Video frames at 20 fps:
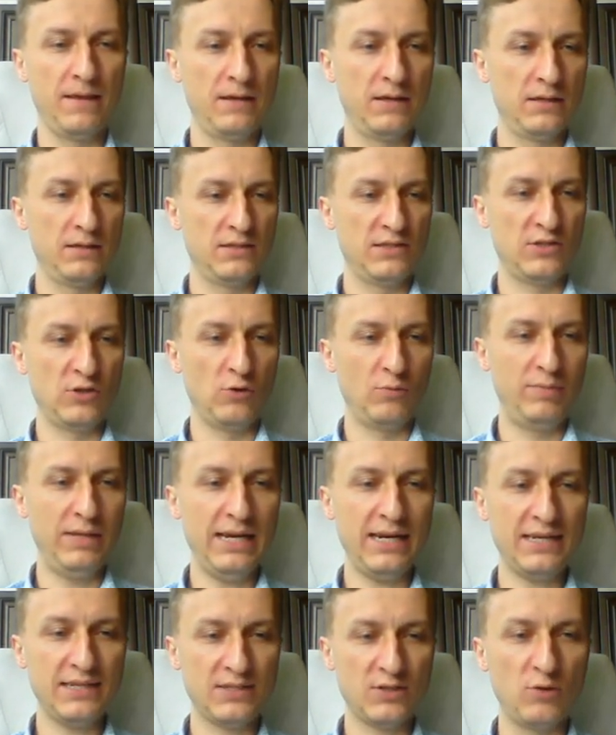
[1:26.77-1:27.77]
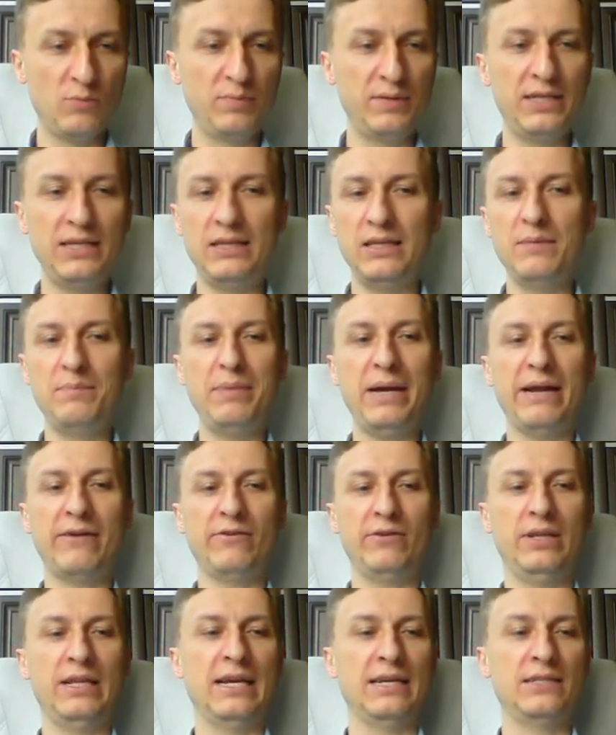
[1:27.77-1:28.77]
So black is completely
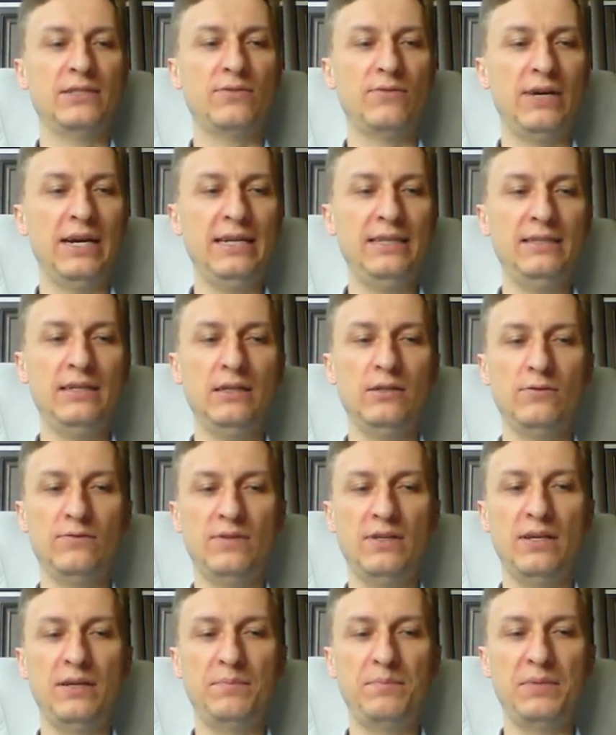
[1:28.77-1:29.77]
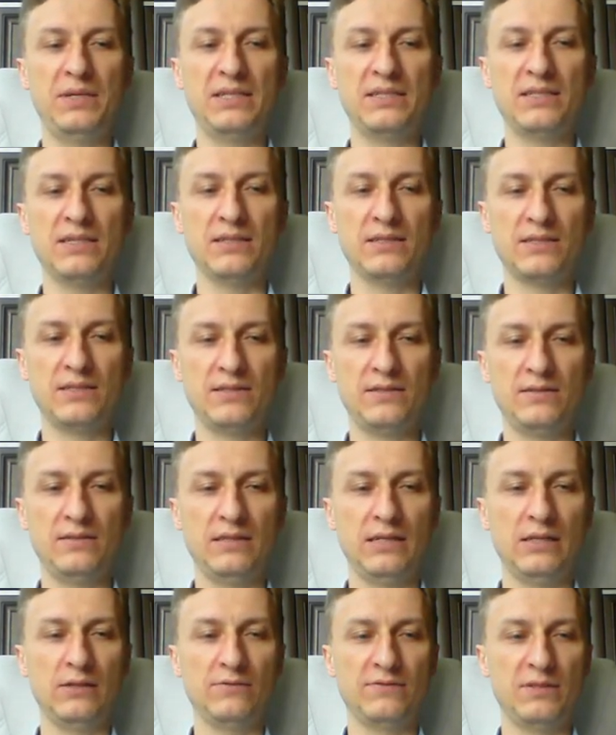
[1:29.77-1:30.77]
paralyzed, right? None of the pieces,
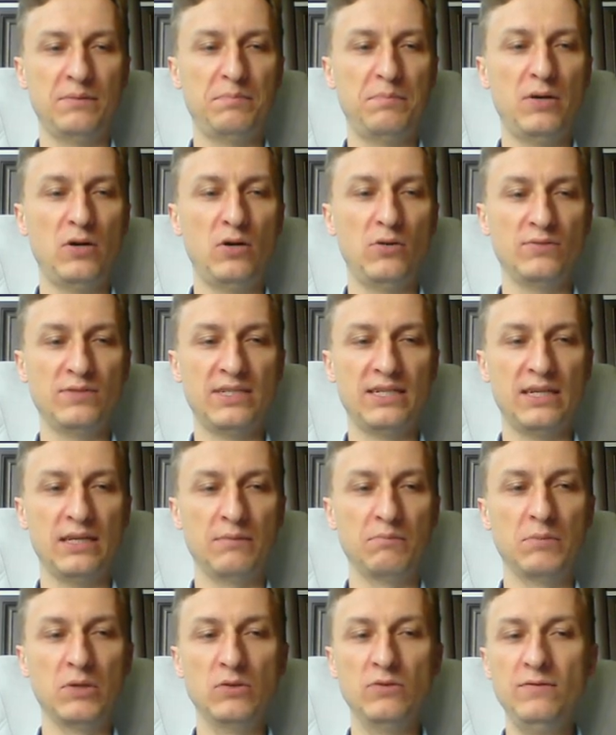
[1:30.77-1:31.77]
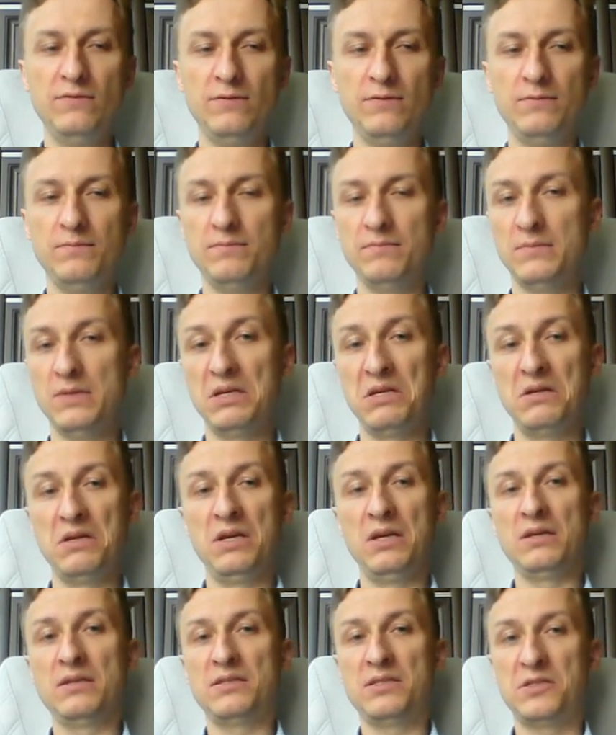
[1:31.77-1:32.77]
none of the pawns can move.
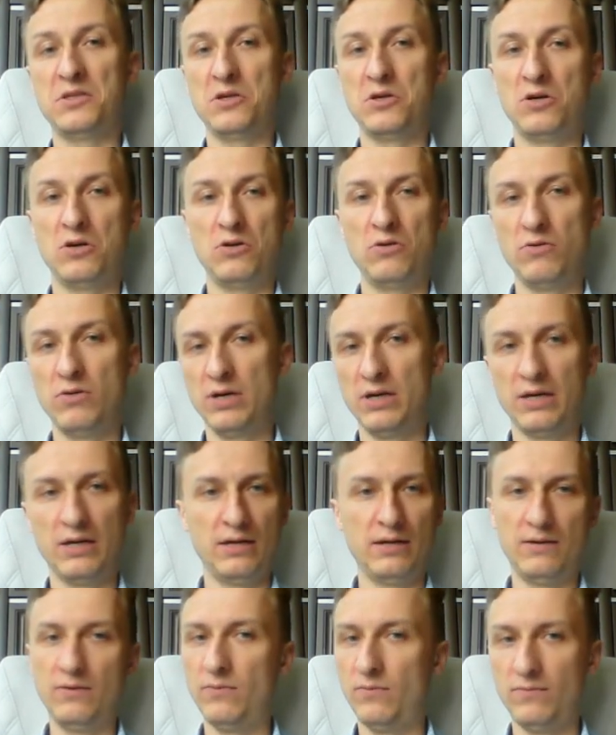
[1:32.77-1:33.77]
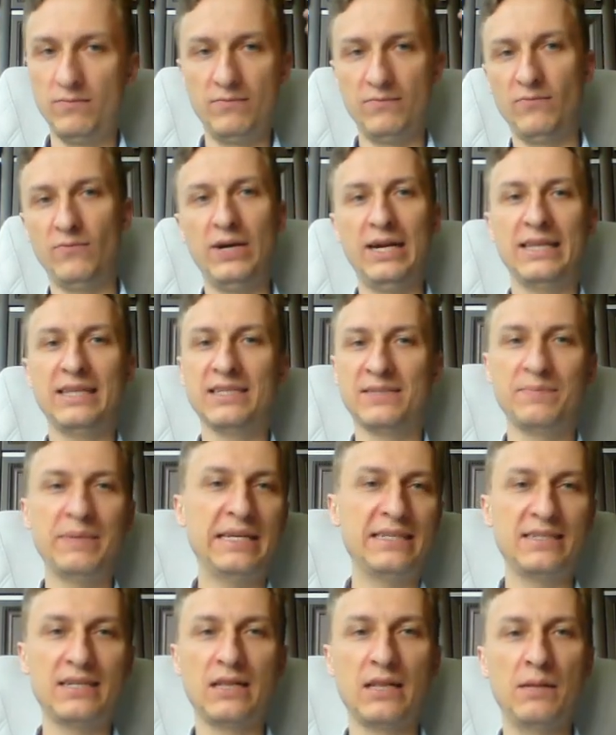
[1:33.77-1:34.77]
So white is
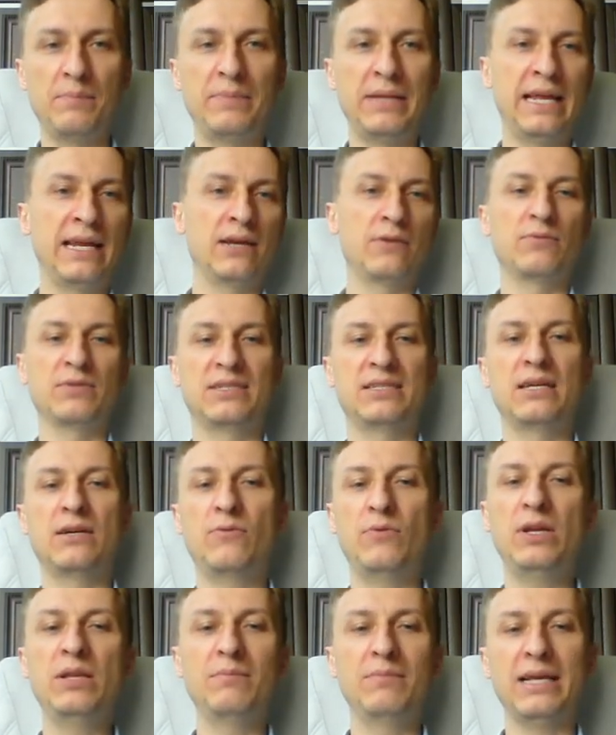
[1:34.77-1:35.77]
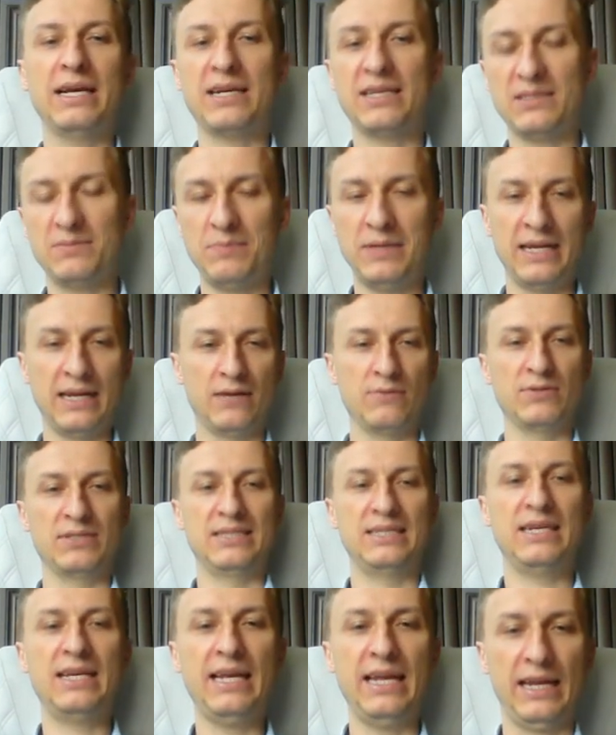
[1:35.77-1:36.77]
basically playing with the queen, black is playing with
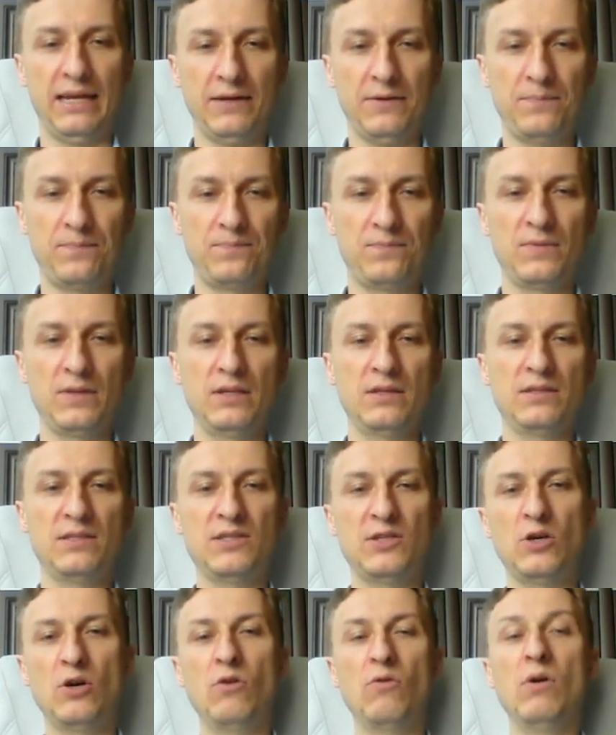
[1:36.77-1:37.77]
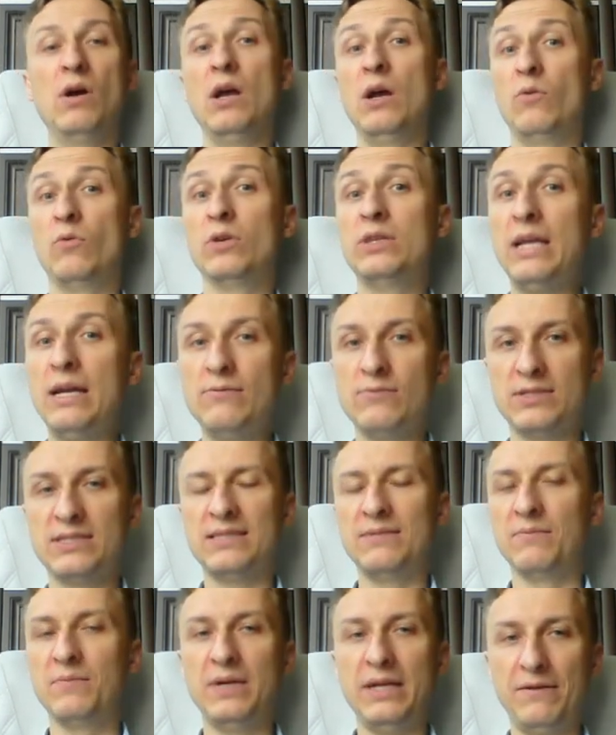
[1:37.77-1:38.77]
the king. So
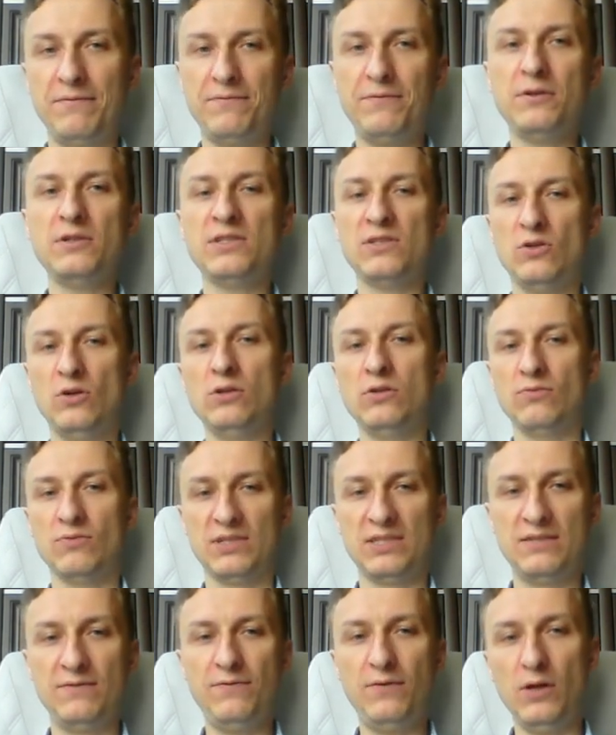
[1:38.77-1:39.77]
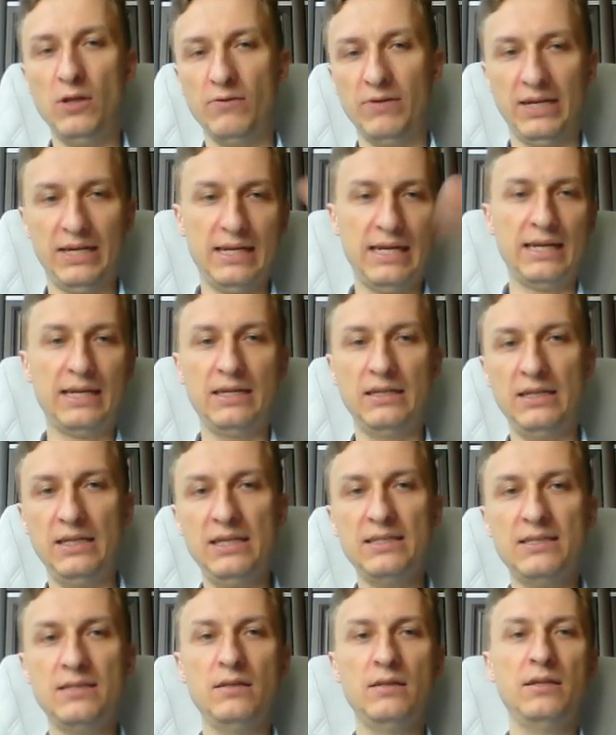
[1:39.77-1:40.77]
my first thought was the following. I can
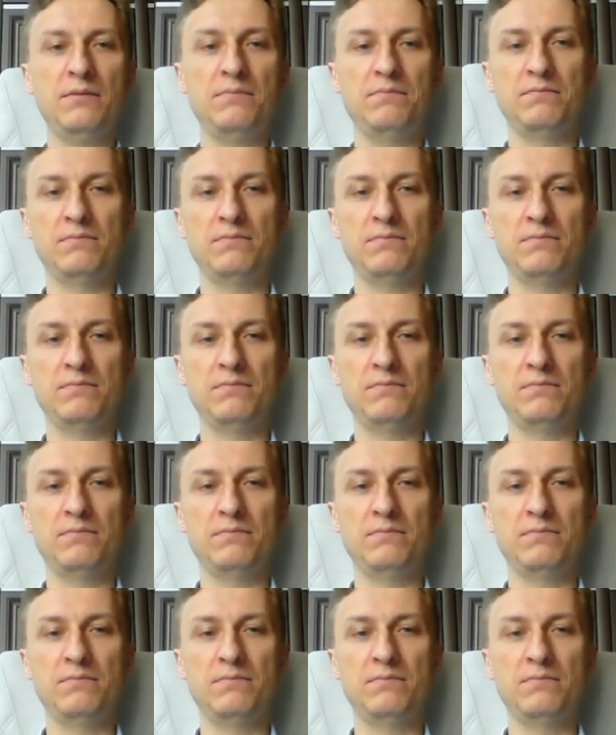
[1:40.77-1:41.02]
easily